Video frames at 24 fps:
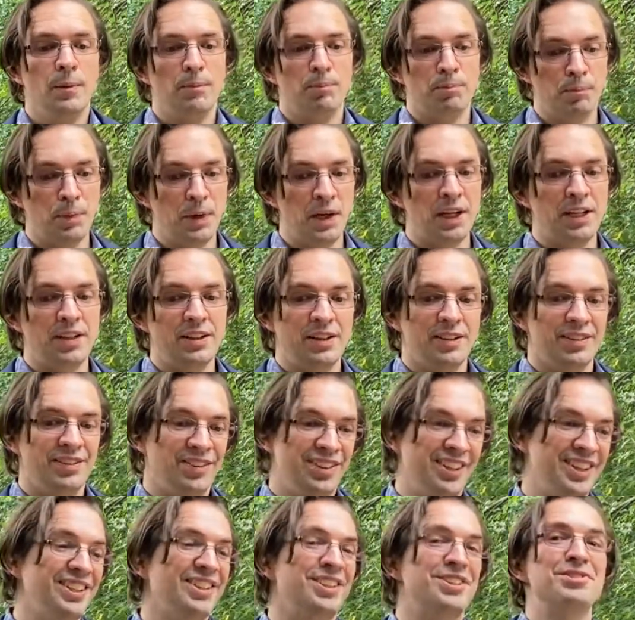But
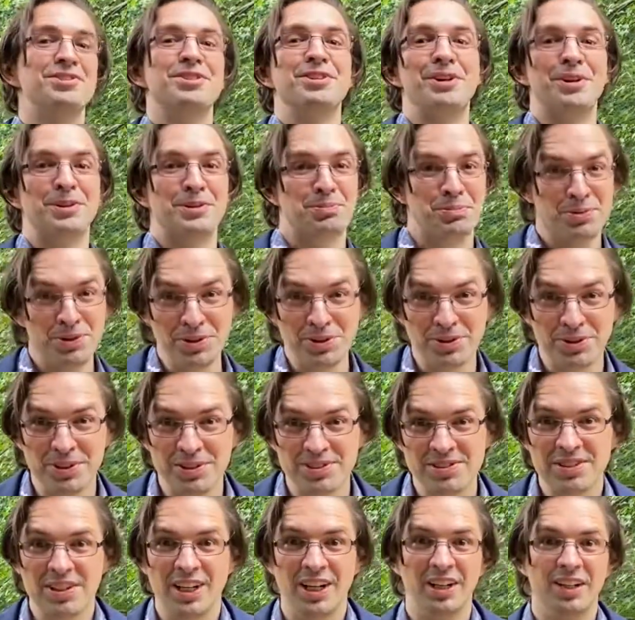then there's the entrepreneurs,
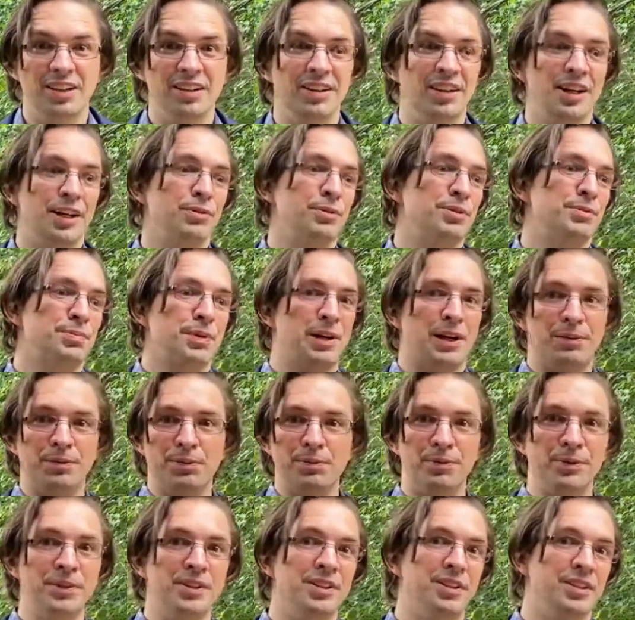and that would
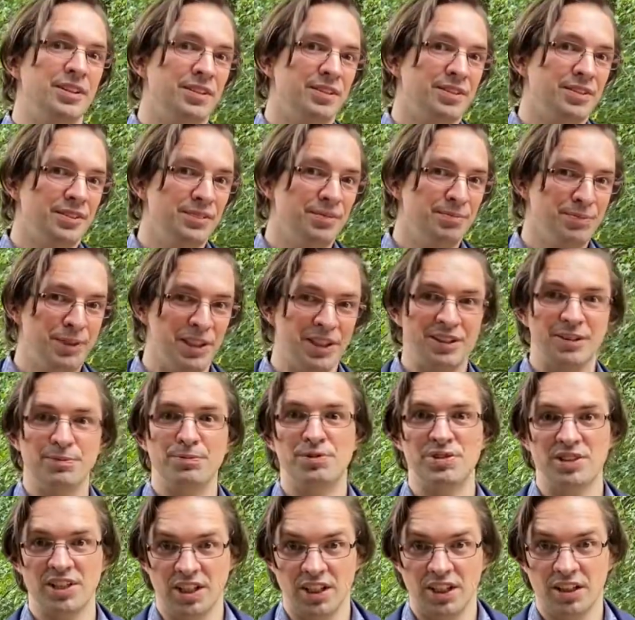probably make them
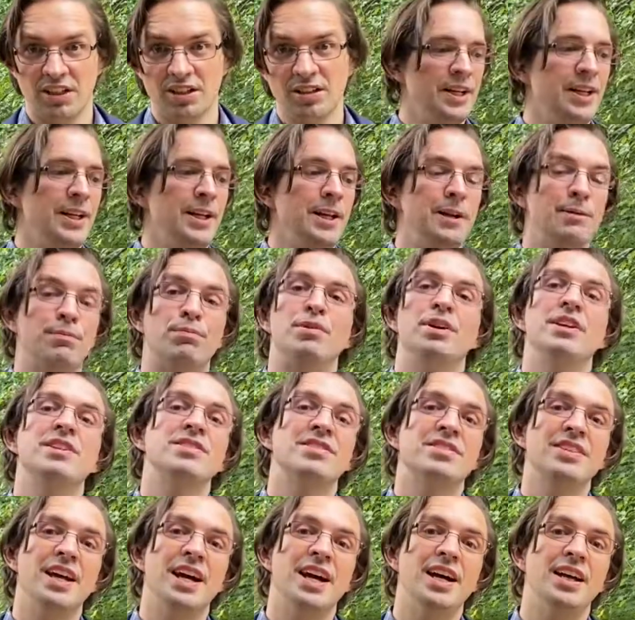sick. Embrace
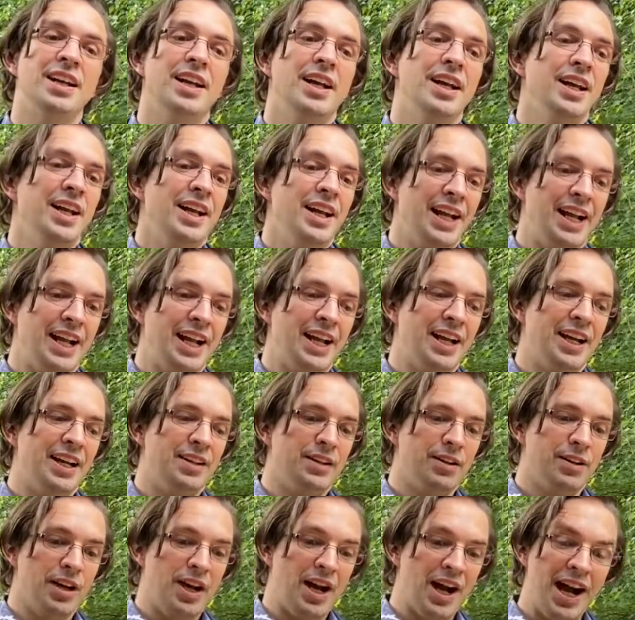that and
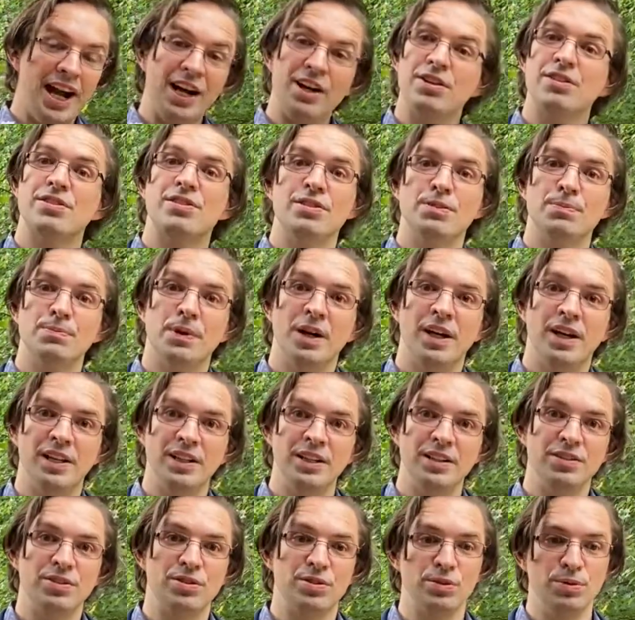hire somebody
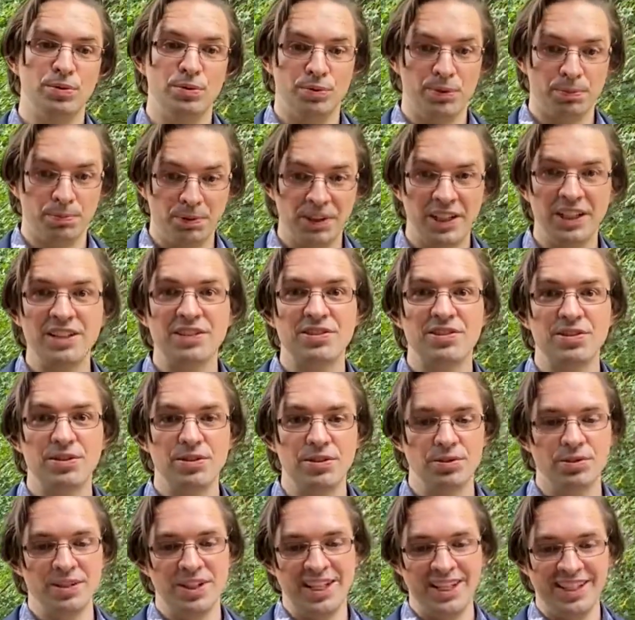to replace
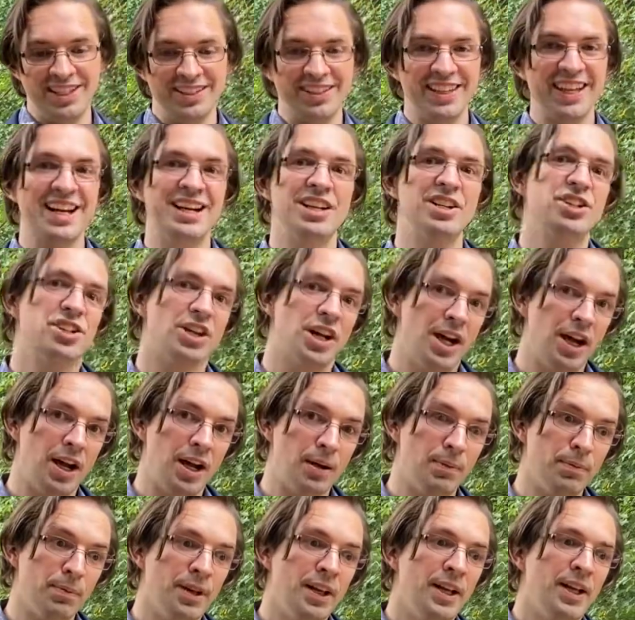you in that
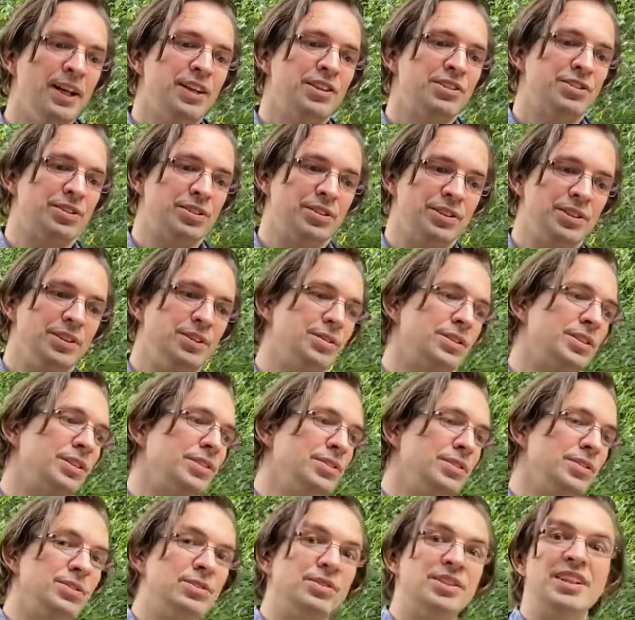job so that you can
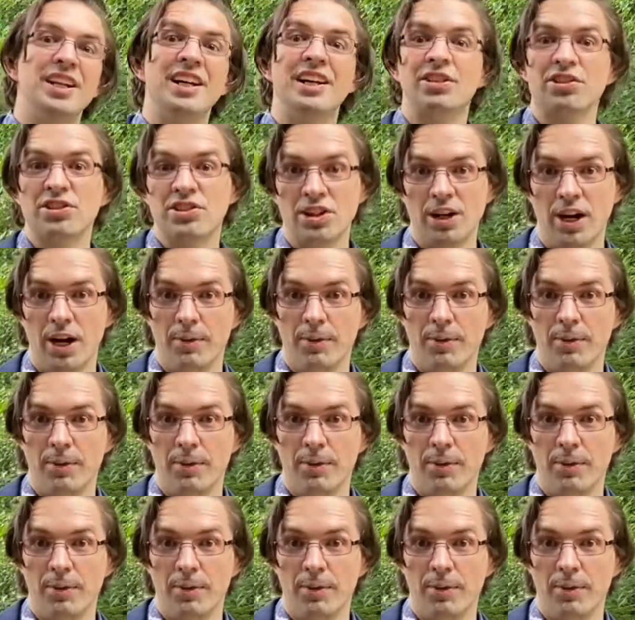do the next job.